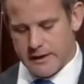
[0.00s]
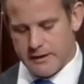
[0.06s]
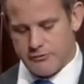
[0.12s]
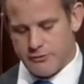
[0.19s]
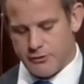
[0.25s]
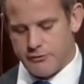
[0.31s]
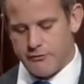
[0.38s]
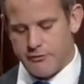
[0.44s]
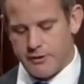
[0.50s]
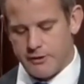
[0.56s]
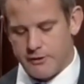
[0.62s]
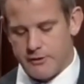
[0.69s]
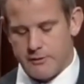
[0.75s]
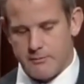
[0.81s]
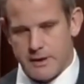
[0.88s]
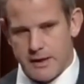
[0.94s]
that I
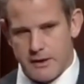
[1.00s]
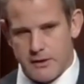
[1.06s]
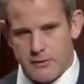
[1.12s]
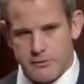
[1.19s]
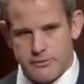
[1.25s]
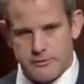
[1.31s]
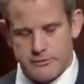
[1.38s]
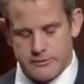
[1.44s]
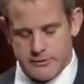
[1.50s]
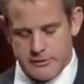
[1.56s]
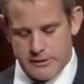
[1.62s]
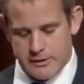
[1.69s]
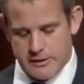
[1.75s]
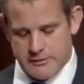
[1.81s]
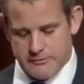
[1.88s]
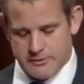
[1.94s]
fulfilled my oath to
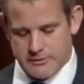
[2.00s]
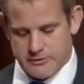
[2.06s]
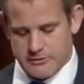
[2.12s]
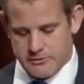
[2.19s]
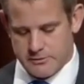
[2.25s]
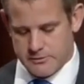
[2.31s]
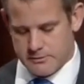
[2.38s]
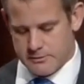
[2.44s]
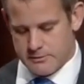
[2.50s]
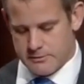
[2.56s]
the office.